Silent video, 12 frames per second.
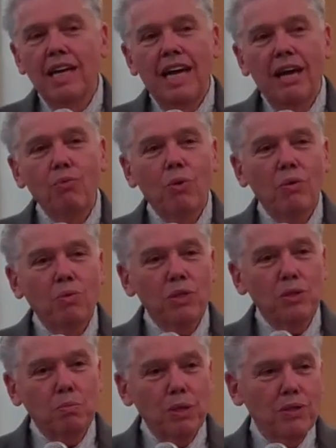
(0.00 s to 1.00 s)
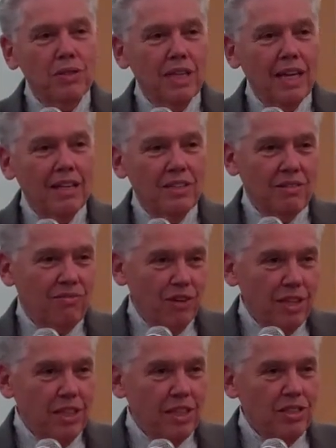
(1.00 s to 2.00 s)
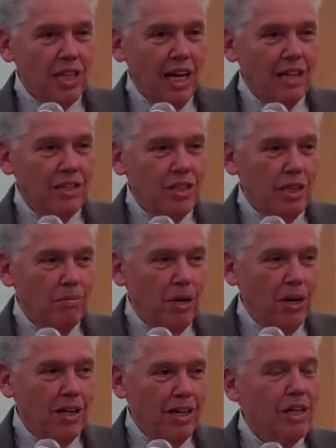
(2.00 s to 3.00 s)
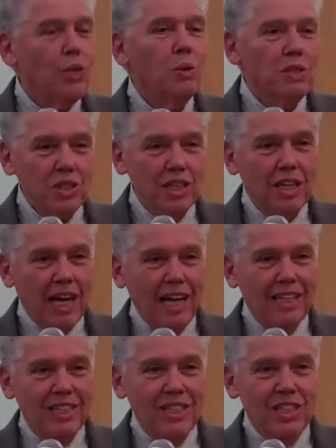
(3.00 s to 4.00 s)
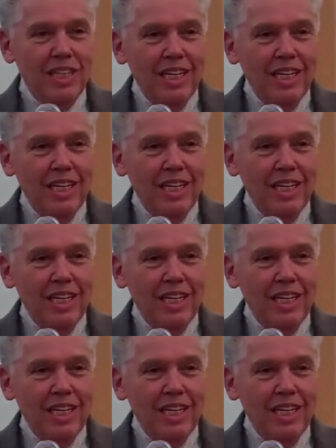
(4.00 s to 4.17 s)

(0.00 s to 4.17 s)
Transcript: at what was billed as the friendliest college in America, Quincy College,